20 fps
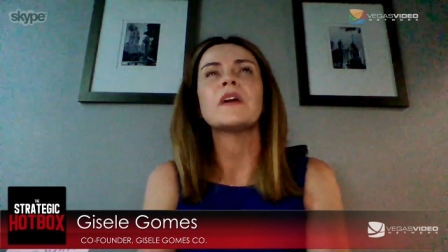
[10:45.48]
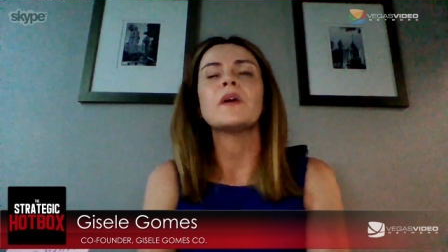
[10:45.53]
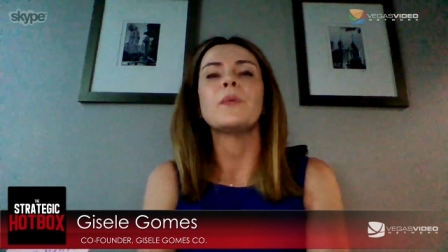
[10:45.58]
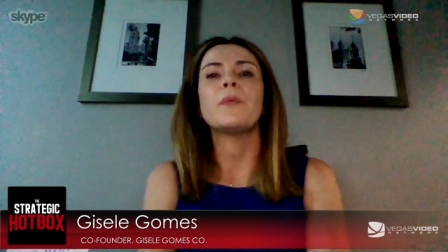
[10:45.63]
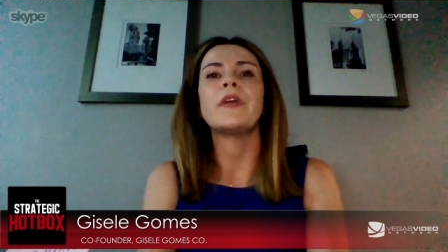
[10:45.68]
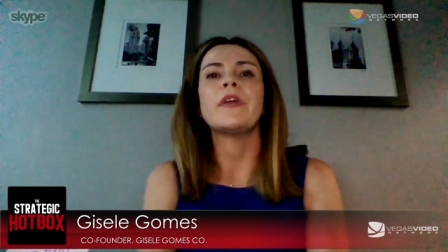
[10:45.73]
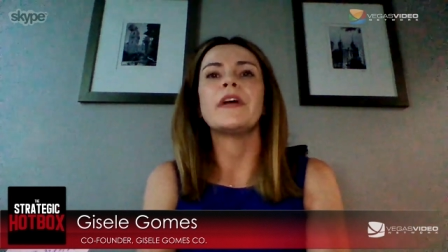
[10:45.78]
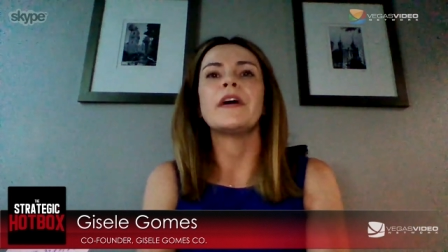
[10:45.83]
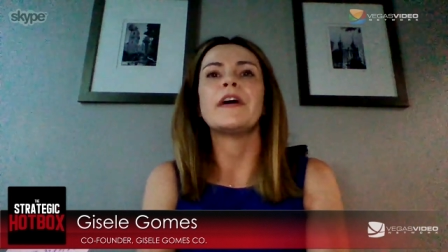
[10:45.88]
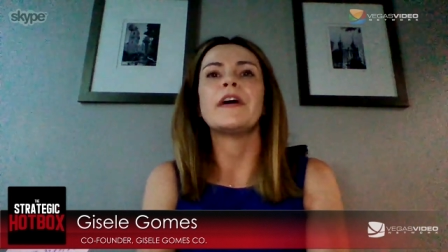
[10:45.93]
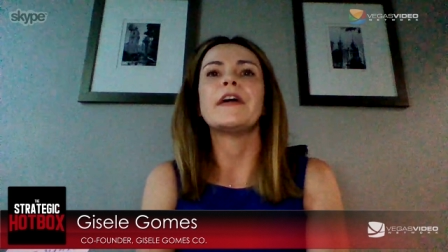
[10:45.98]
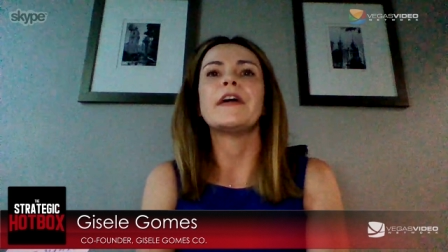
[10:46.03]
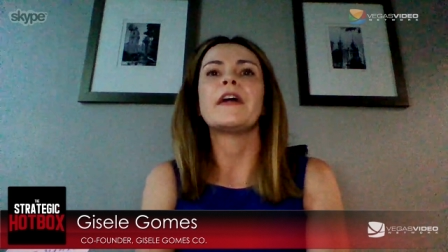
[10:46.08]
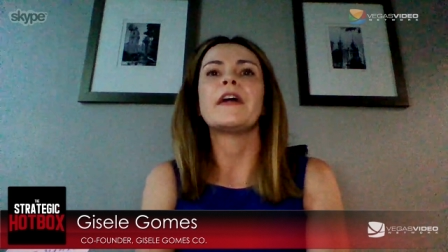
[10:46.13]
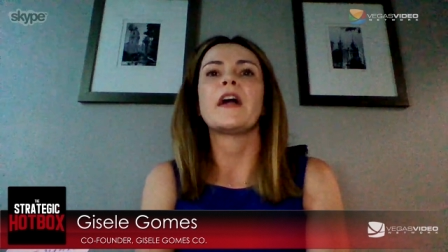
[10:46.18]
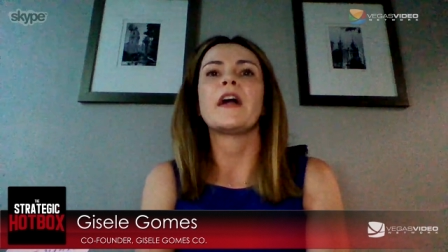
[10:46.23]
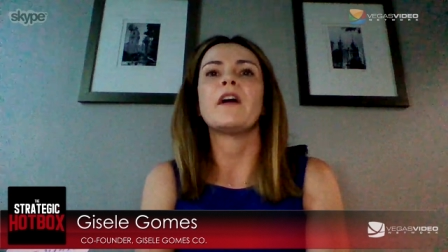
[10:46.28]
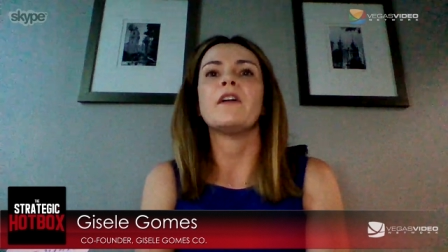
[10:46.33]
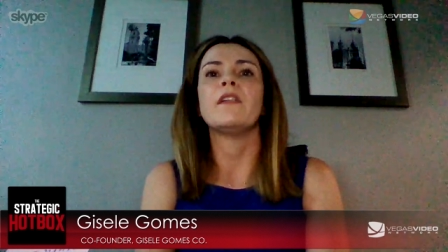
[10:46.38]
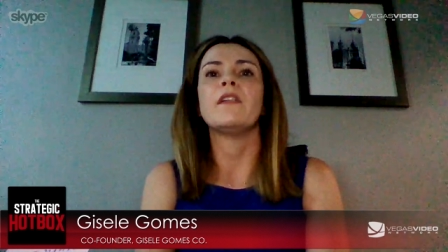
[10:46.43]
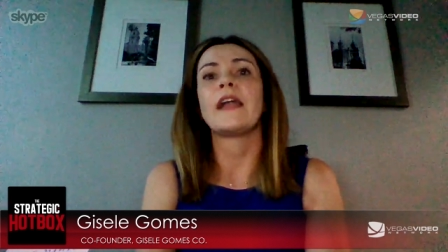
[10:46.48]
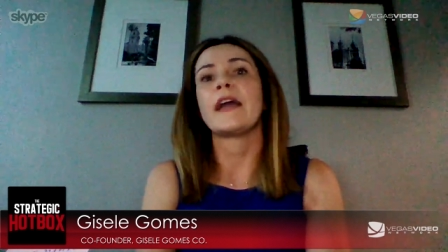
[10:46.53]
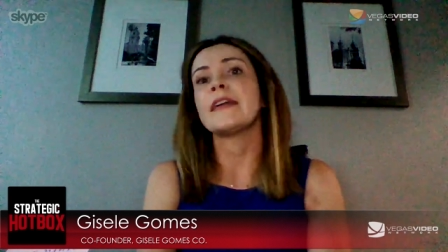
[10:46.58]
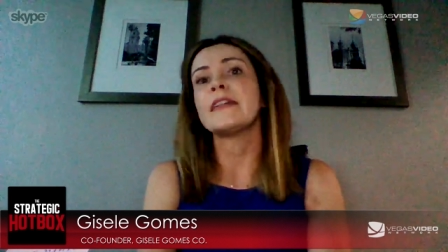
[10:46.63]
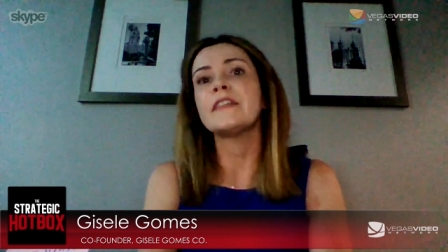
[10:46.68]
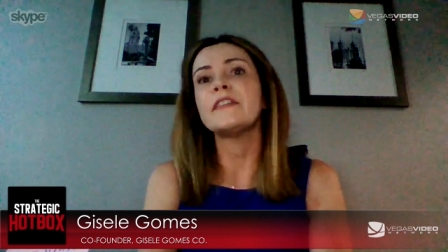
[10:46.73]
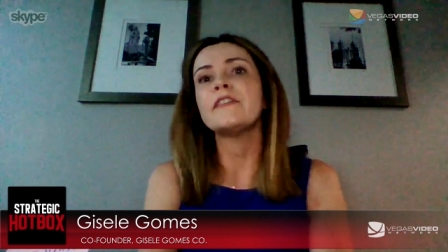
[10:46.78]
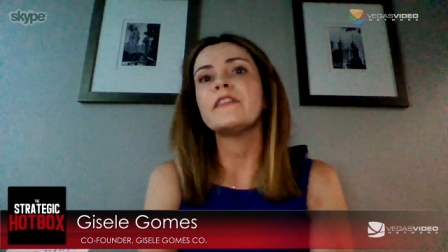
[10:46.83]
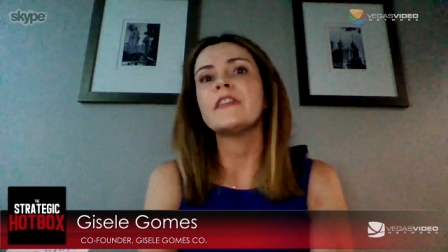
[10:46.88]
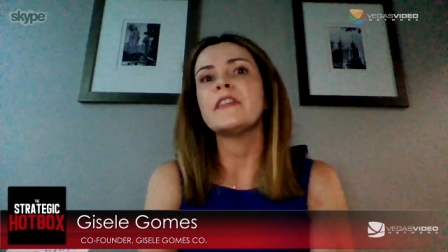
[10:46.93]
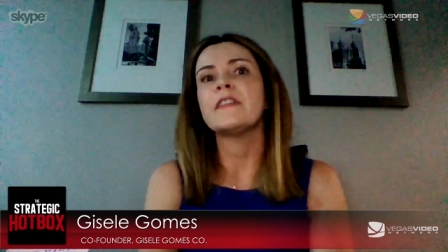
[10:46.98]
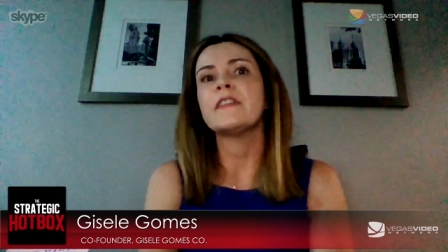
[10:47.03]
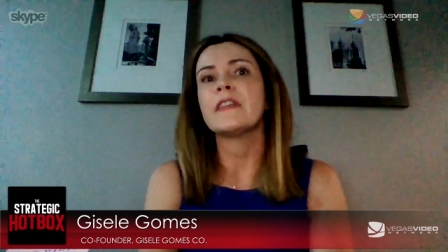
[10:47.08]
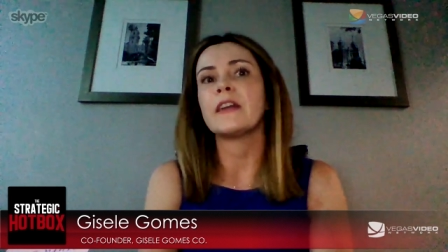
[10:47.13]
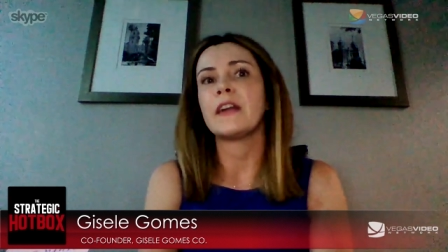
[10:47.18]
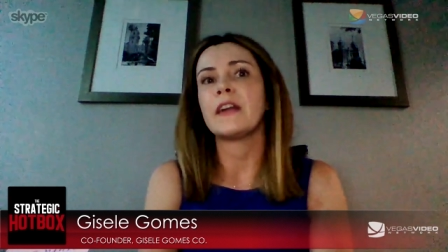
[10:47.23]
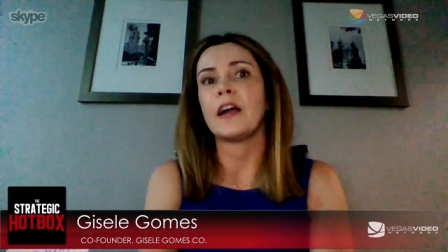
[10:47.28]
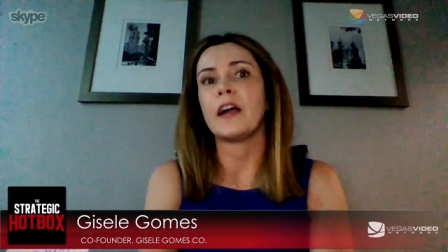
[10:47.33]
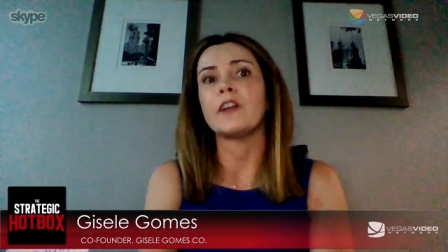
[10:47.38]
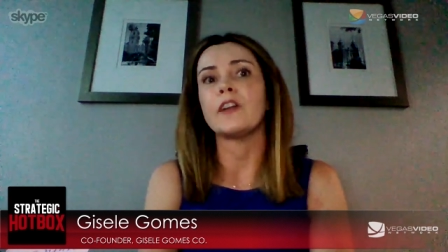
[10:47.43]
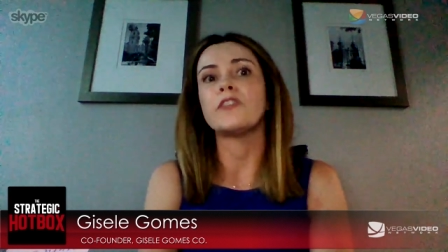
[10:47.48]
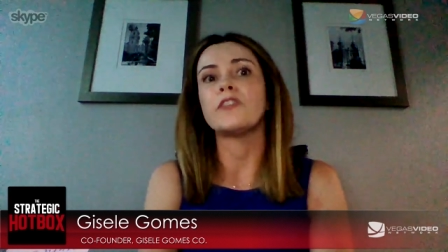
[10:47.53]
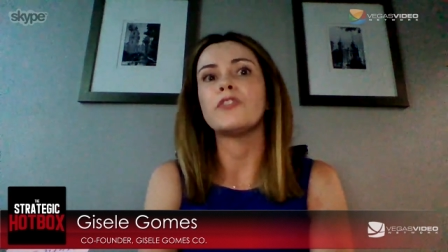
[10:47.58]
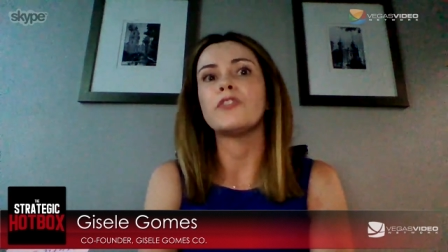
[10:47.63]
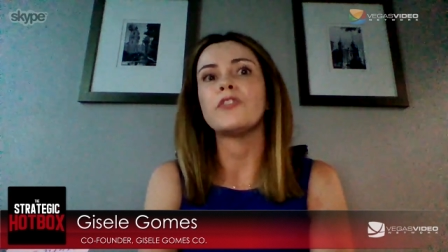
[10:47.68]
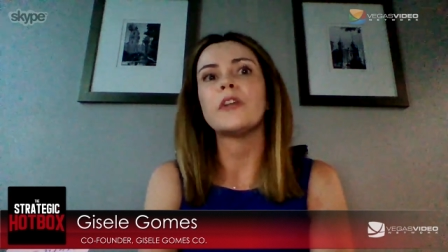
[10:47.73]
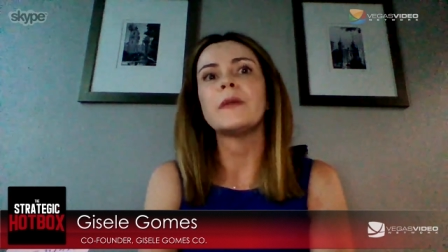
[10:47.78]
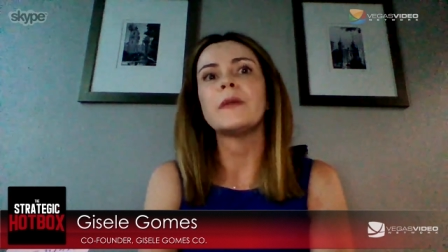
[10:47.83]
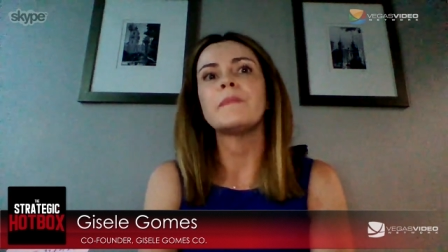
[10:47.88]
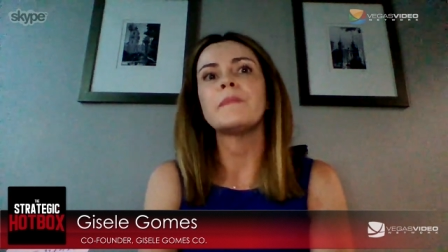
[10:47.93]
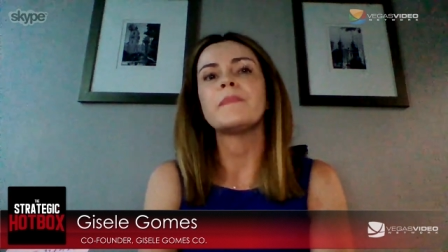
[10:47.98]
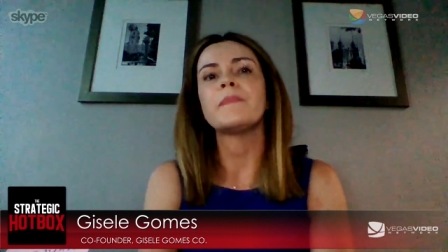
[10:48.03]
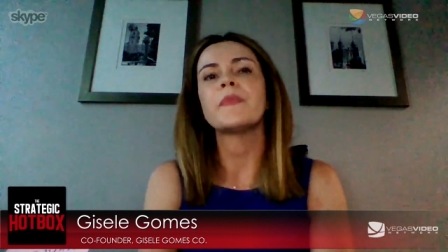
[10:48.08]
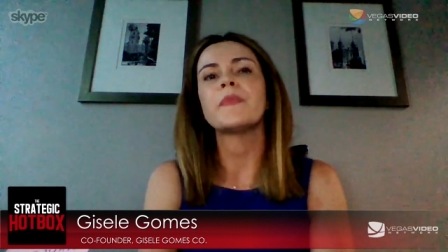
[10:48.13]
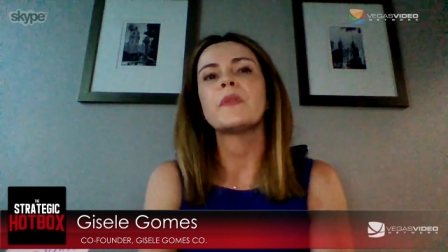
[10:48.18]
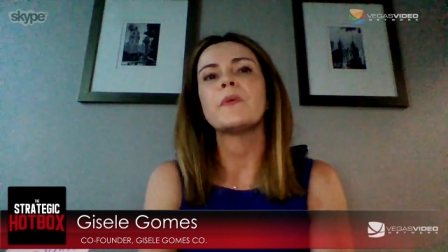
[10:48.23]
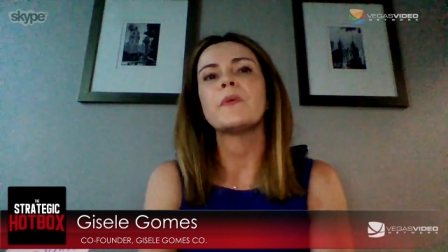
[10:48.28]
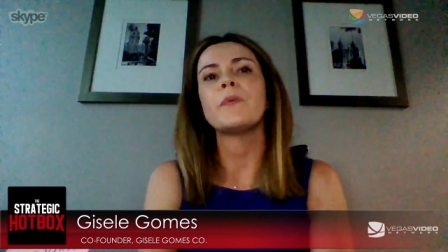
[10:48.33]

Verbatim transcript: we are a collectivist country,